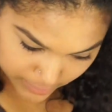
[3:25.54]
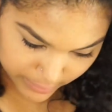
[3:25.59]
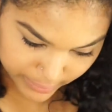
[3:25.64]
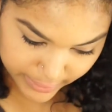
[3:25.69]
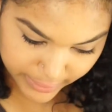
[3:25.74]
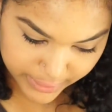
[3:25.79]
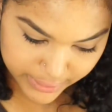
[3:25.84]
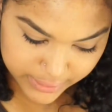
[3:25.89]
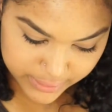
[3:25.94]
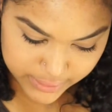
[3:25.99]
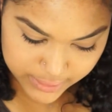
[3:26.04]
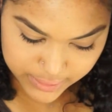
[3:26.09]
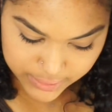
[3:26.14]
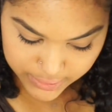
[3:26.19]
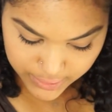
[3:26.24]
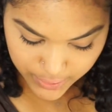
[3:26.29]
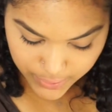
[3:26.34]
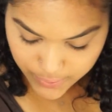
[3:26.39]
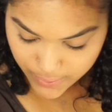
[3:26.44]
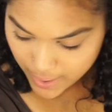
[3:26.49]
Okay,
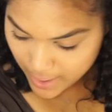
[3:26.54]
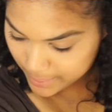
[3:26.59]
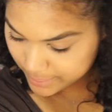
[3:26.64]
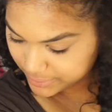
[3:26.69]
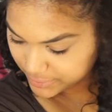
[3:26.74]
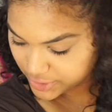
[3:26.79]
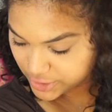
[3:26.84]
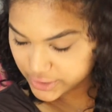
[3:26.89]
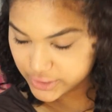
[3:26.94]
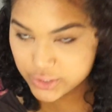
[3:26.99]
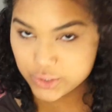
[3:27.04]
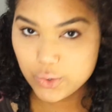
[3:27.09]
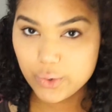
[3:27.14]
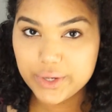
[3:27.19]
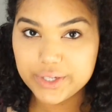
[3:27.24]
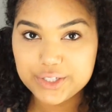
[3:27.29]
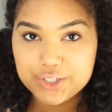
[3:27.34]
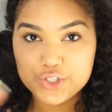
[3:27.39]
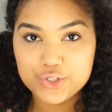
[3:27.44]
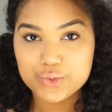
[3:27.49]
so I'm just
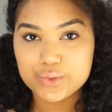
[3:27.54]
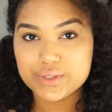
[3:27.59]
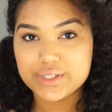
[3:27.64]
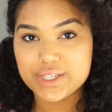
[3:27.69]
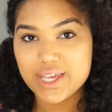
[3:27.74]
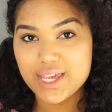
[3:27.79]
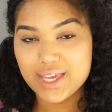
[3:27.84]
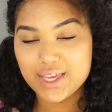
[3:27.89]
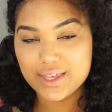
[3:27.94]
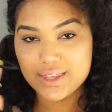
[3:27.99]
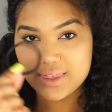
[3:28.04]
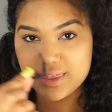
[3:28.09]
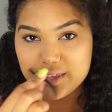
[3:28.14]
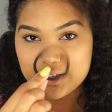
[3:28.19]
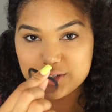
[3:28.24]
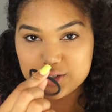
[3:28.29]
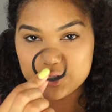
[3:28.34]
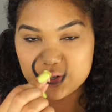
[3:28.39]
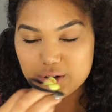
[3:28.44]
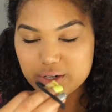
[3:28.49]
going to take
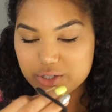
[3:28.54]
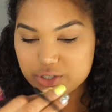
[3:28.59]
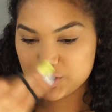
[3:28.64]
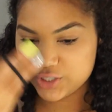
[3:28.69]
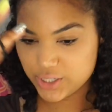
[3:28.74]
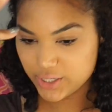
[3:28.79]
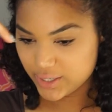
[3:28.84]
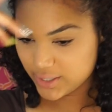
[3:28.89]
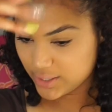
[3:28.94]
the scrunchie